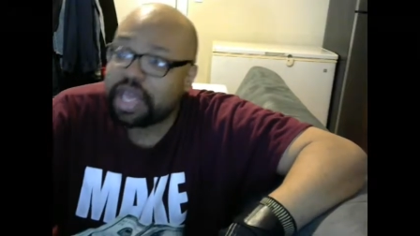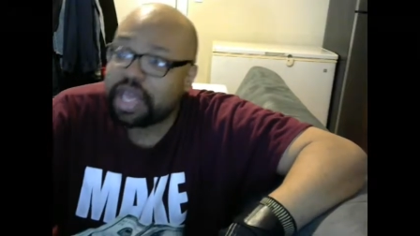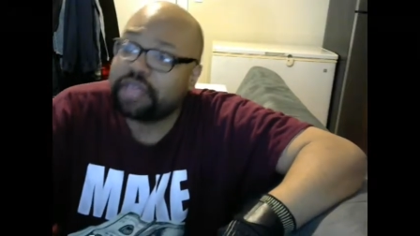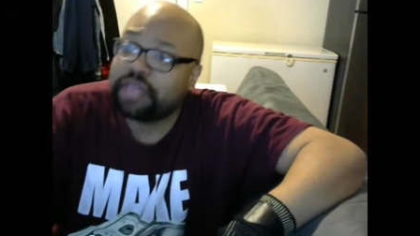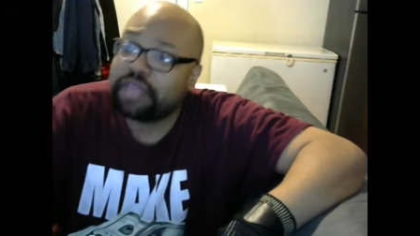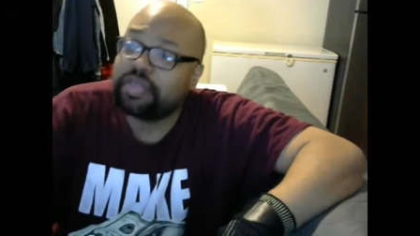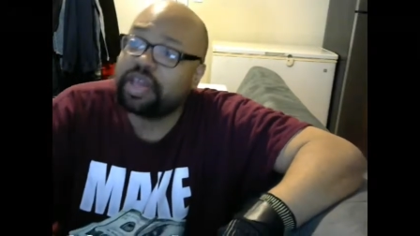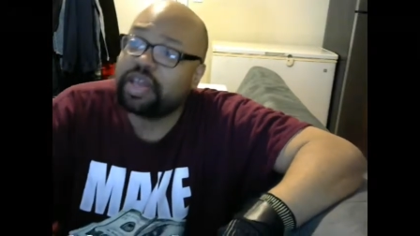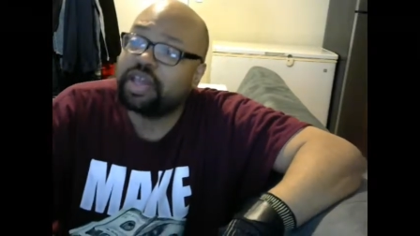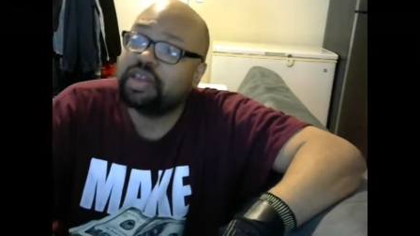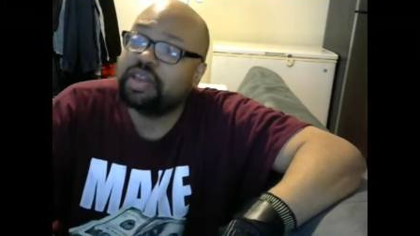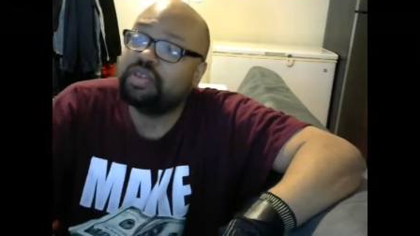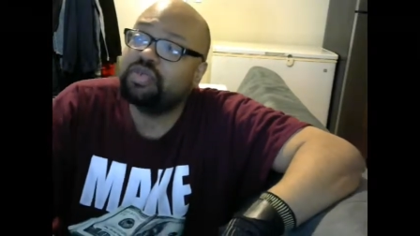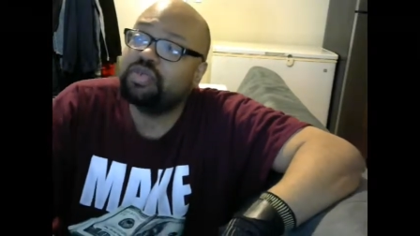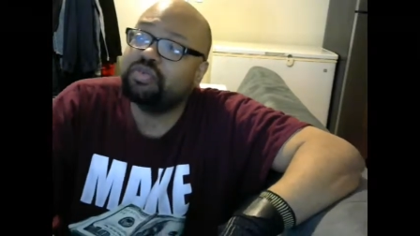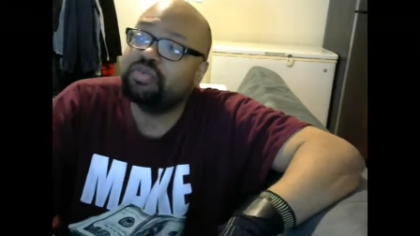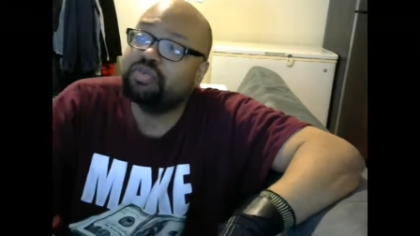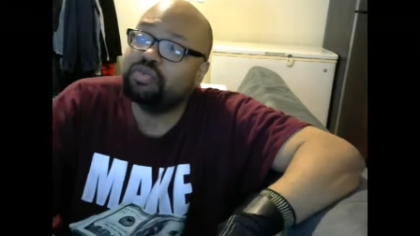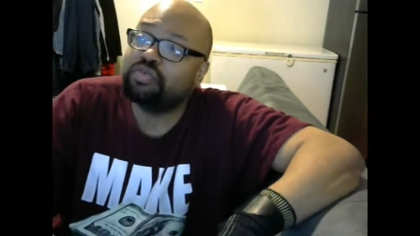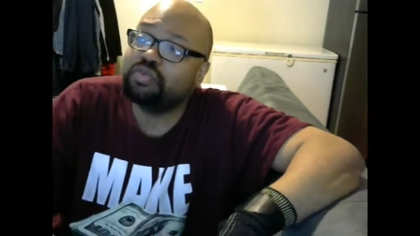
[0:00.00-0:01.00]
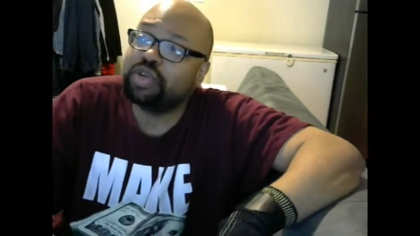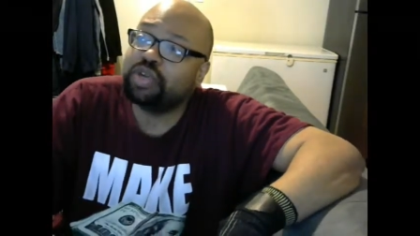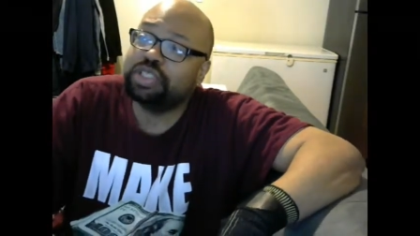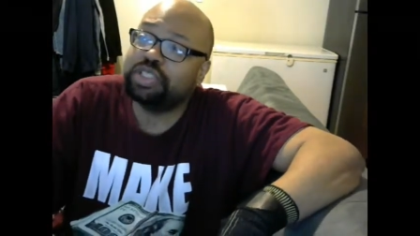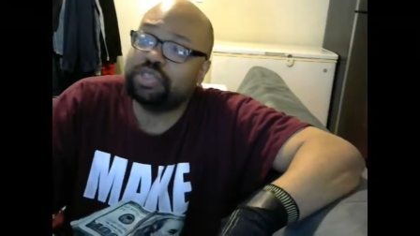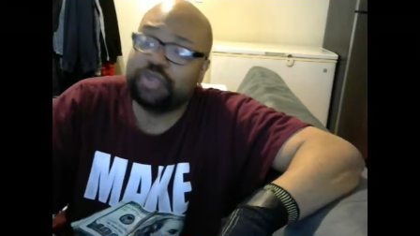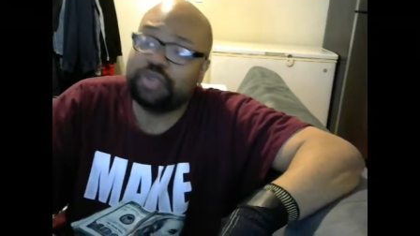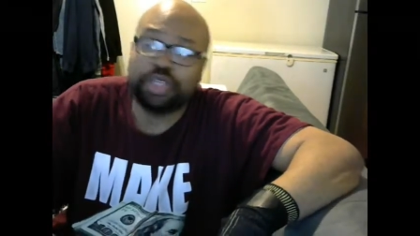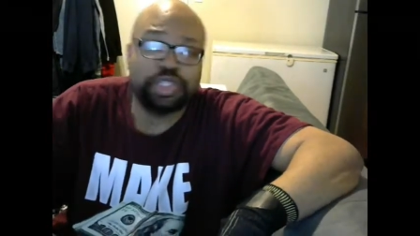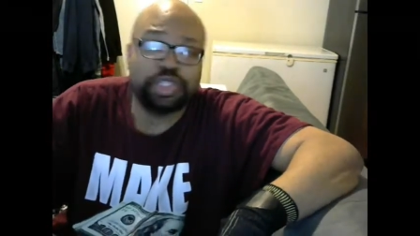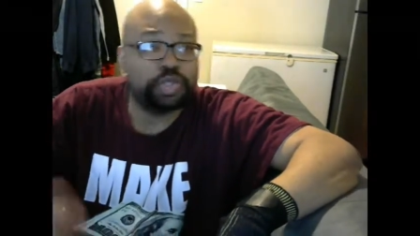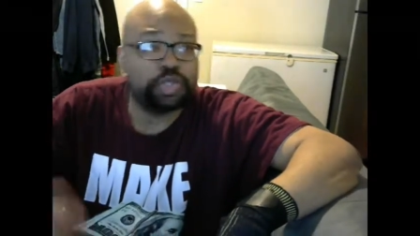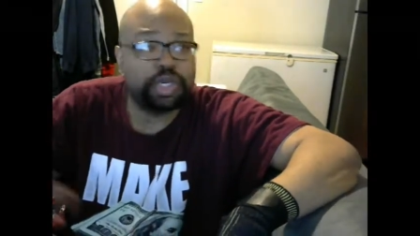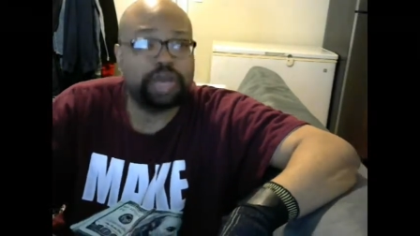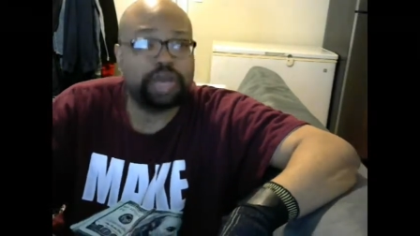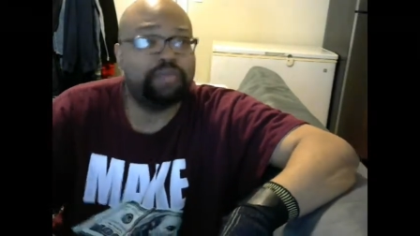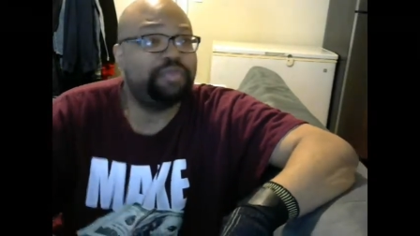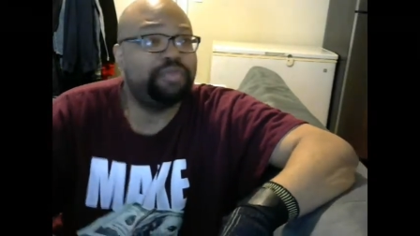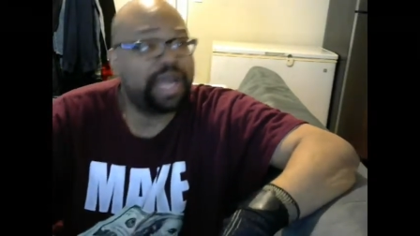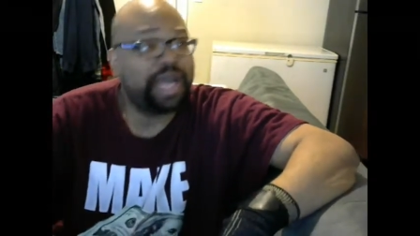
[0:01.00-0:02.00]
And then once once you
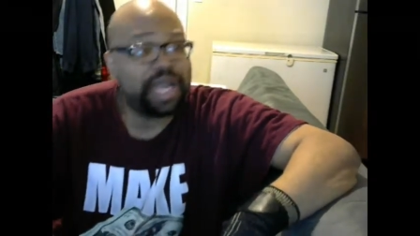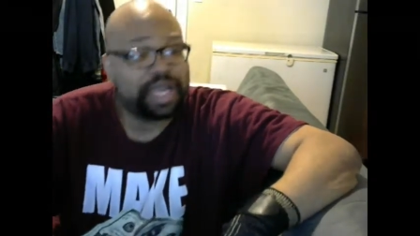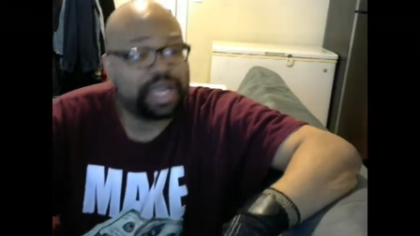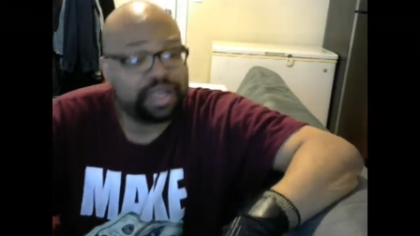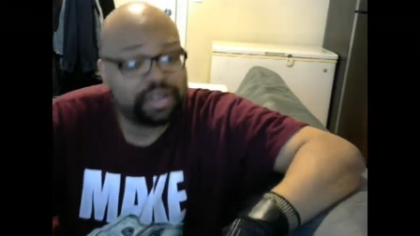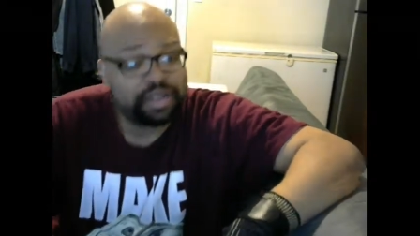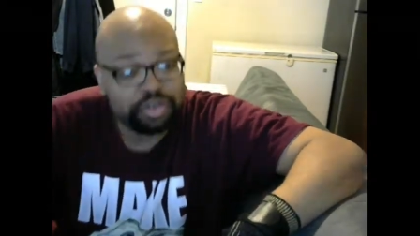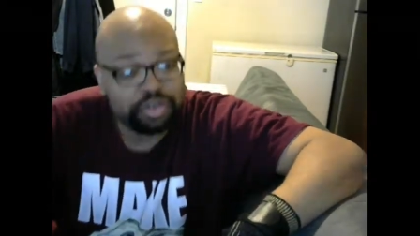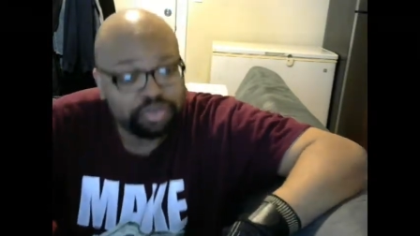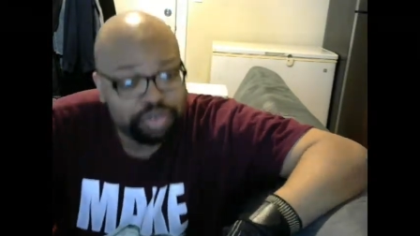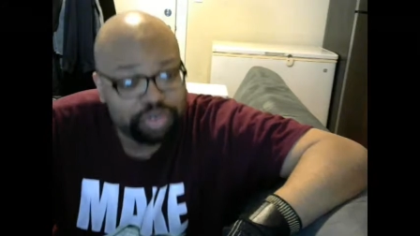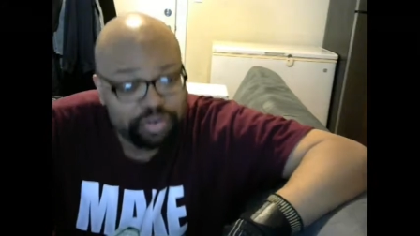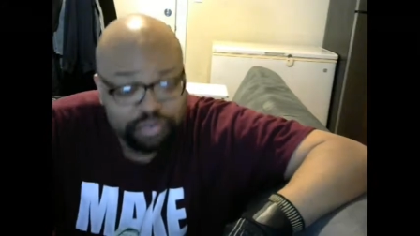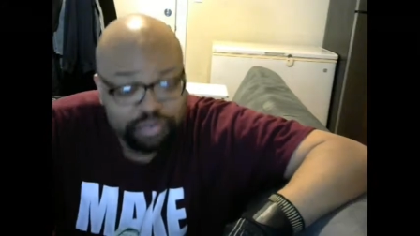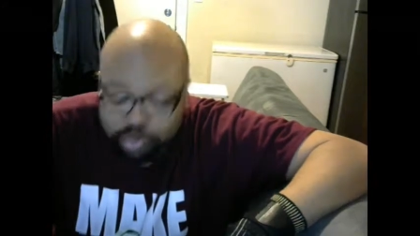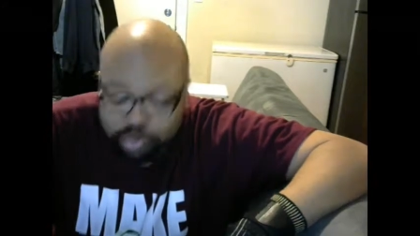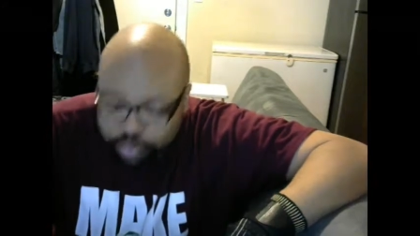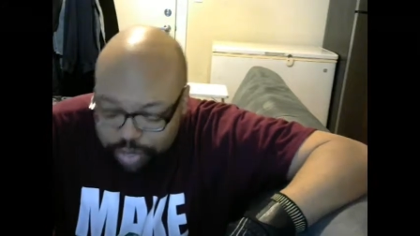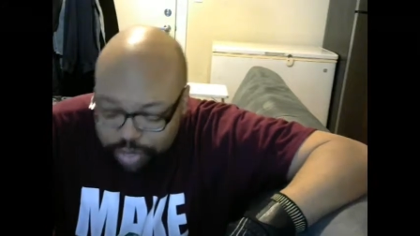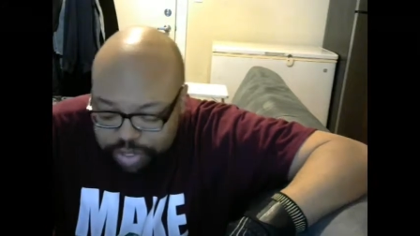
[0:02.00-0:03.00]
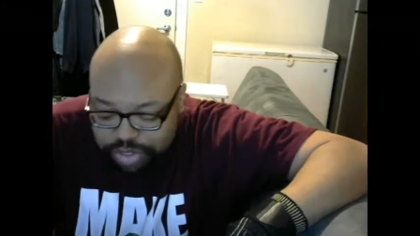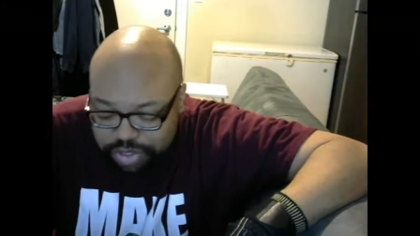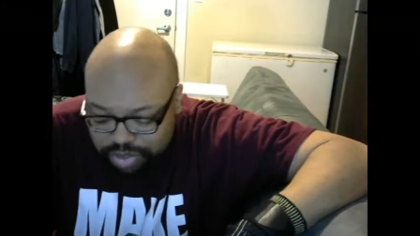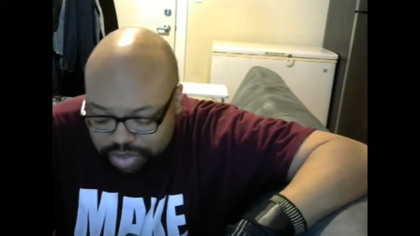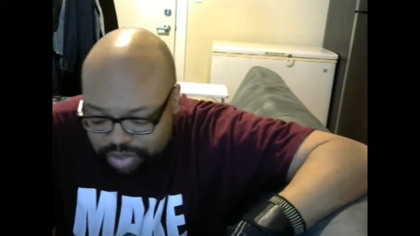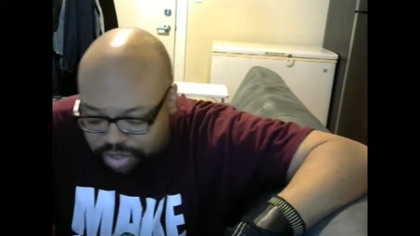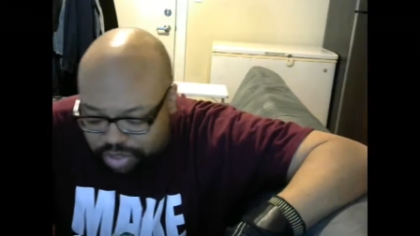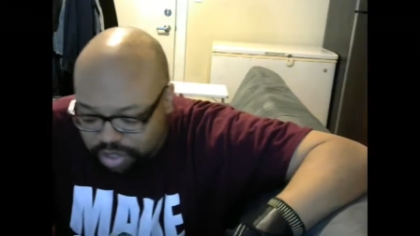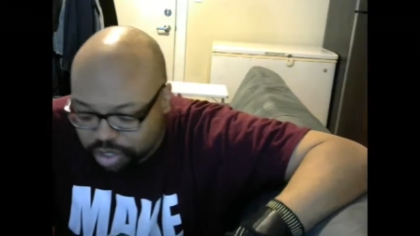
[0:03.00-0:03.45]
come back in those three four weeks,